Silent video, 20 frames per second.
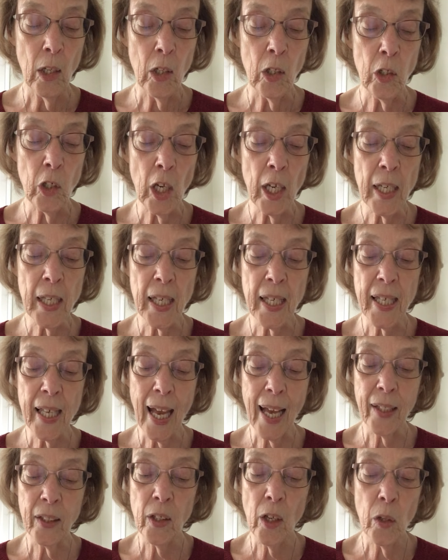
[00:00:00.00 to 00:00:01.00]
Jesus
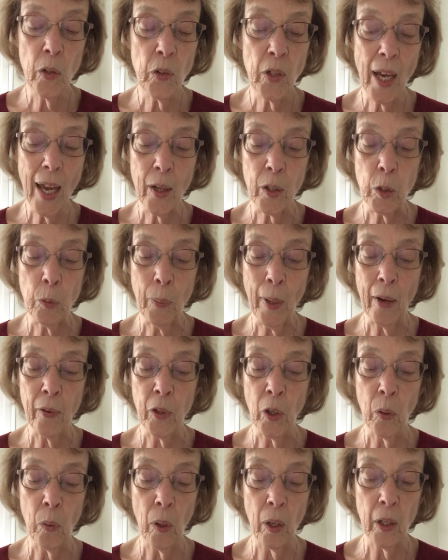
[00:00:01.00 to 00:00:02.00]
had no doubt about the
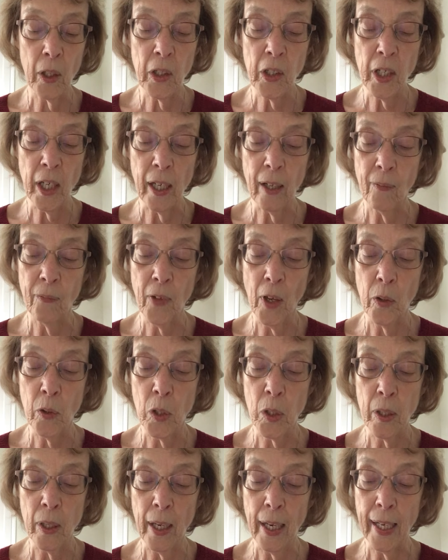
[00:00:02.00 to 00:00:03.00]
quality of
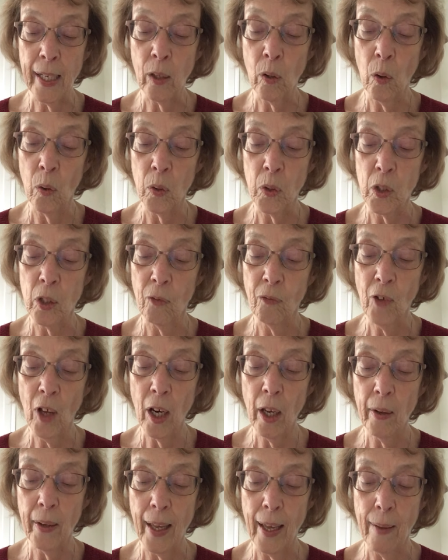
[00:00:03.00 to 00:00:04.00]
those he called to
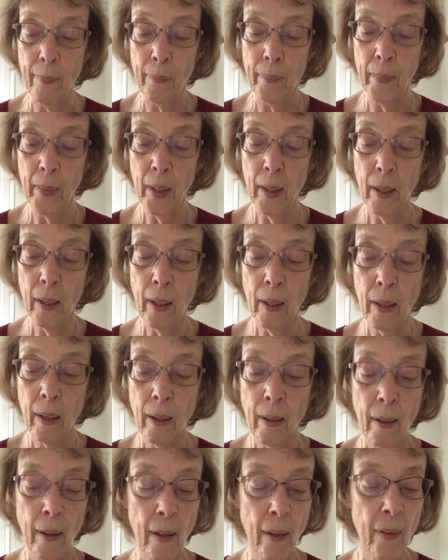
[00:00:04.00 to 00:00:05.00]
follow him,
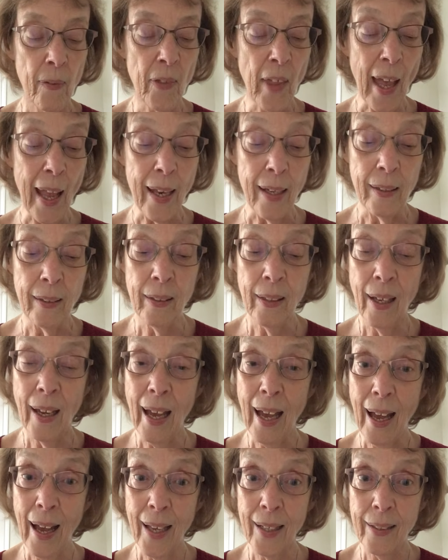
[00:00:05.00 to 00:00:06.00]
then
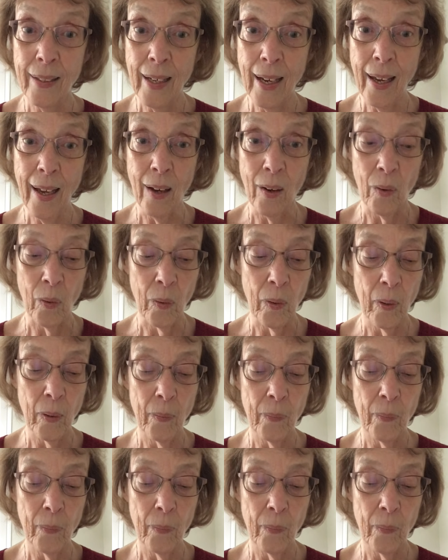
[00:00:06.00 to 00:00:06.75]
and now.